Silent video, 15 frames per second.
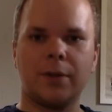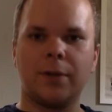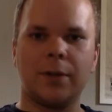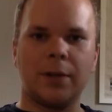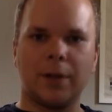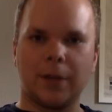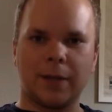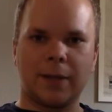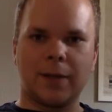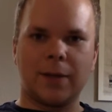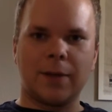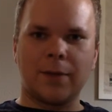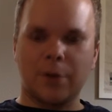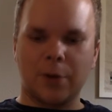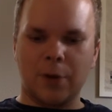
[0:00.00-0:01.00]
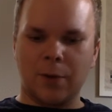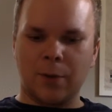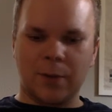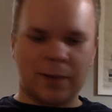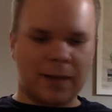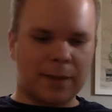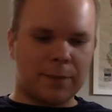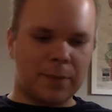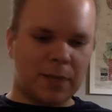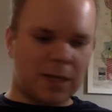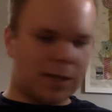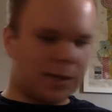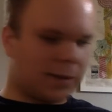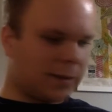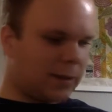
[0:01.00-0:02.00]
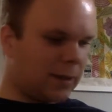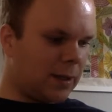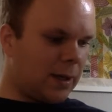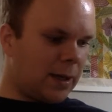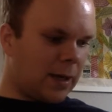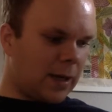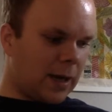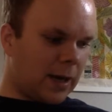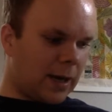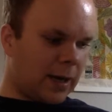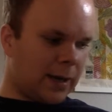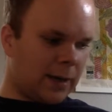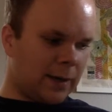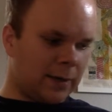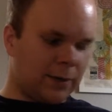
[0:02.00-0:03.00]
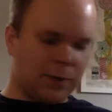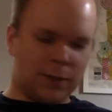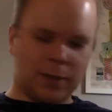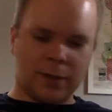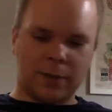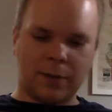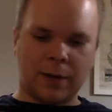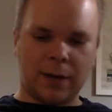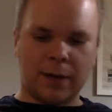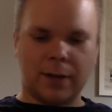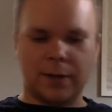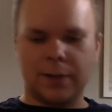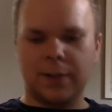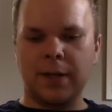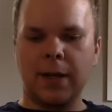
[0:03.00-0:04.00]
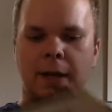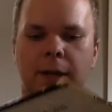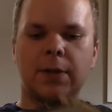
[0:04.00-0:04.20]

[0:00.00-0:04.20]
You know, like you never know what that means uh, until you get the records.